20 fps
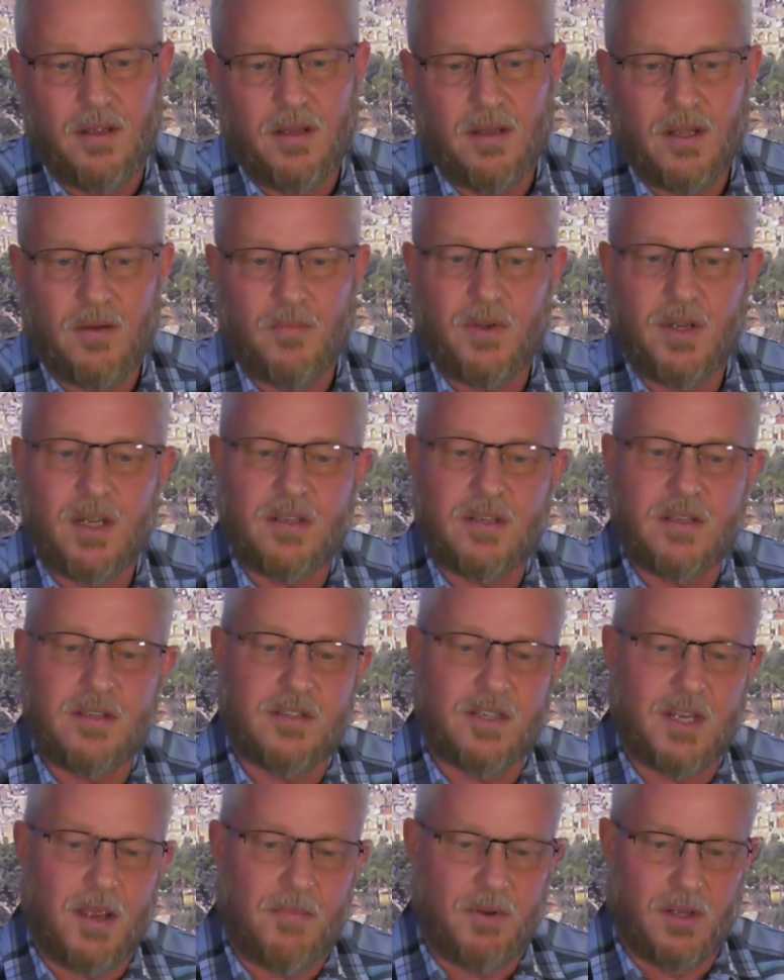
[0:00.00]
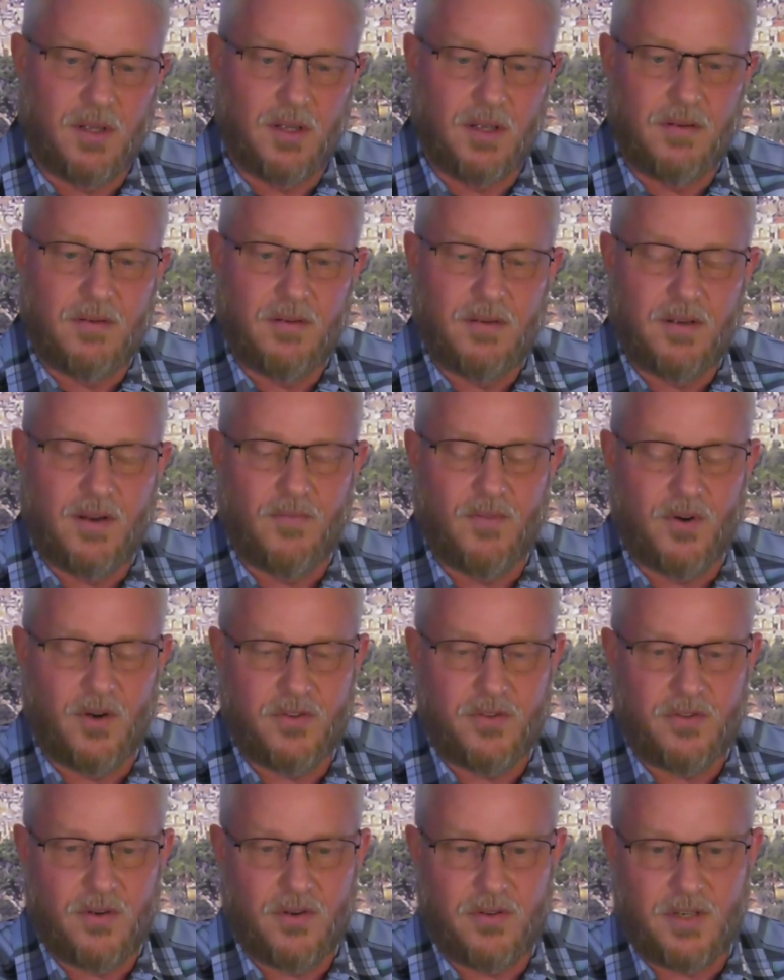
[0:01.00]
Then we get to Zebulun in
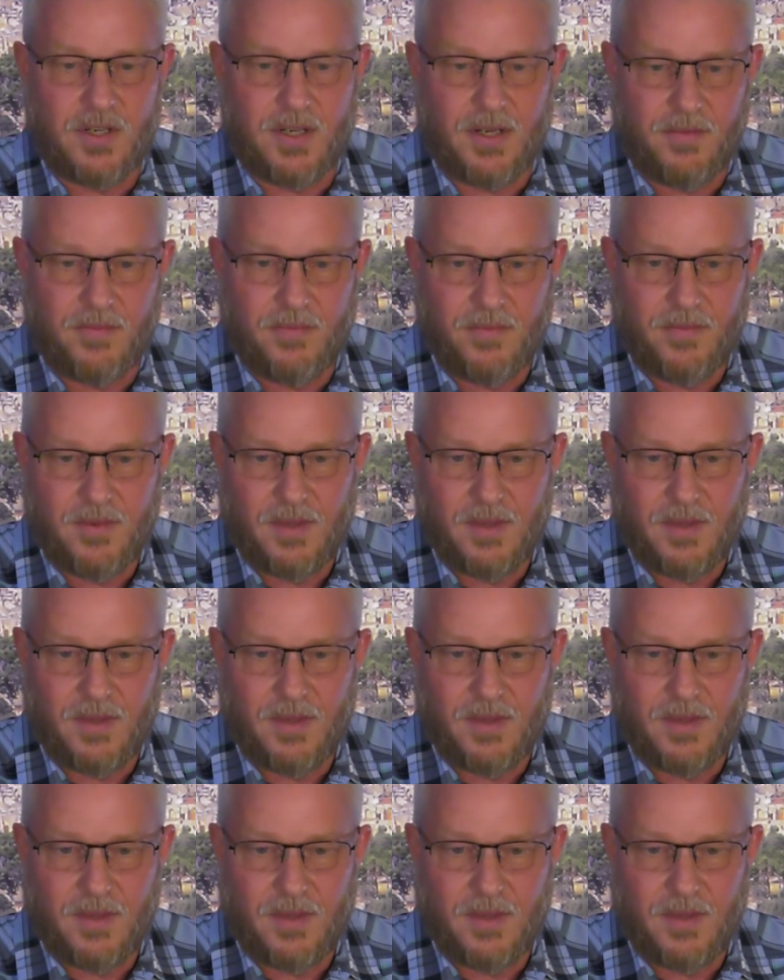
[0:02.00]
verse 13.